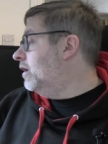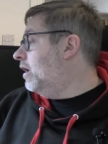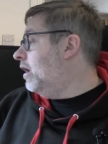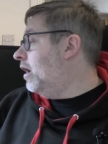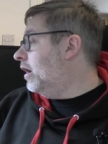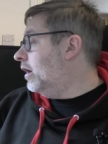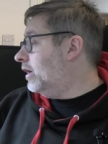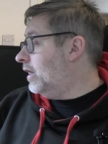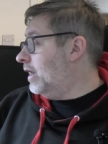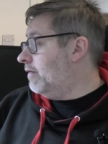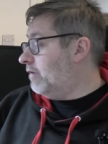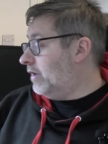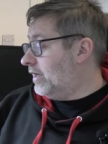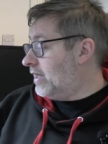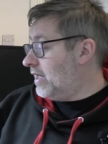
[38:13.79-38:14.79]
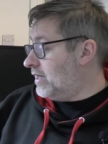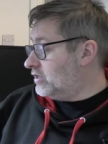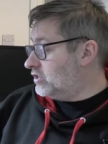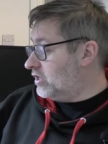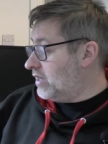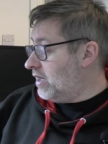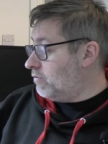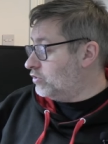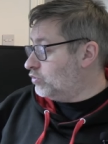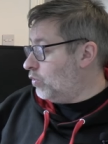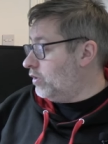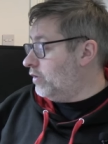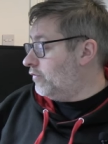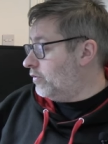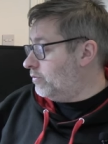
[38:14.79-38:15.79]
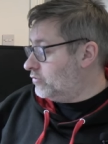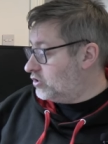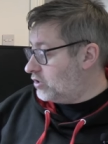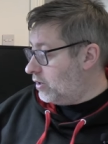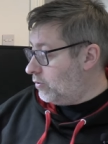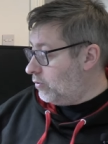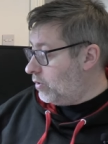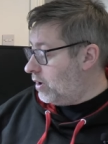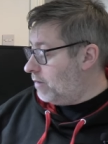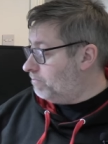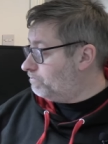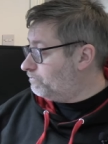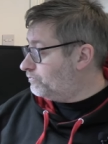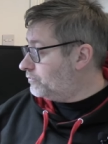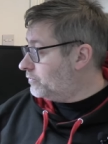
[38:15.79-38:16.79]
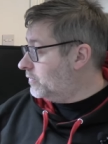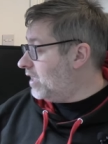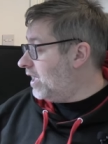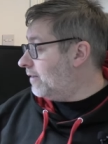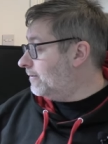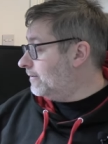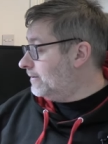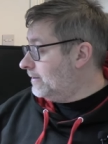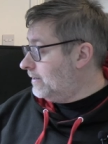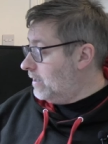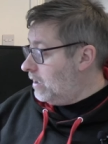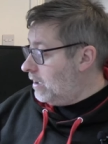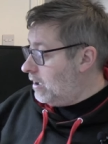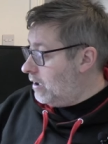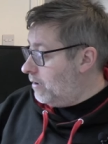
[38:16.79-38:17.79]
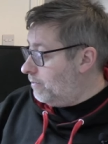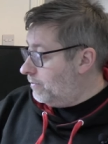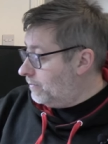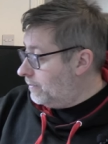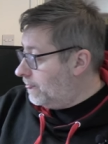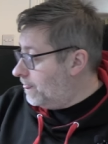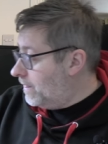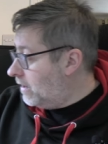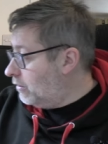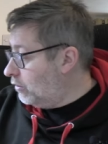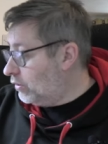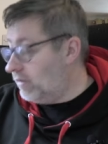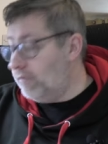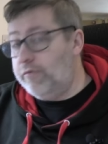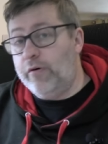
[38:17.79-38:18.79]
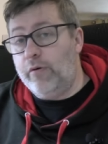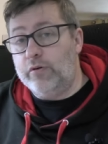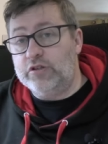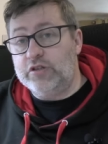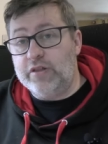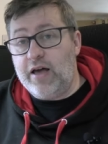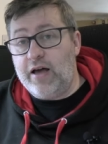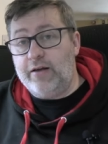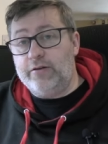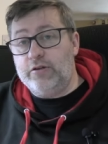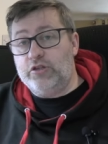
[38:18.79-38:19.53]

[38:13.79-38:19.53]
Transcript: uh, clearing kits, and that was one of them. So um, yeah, um, looking forward to that.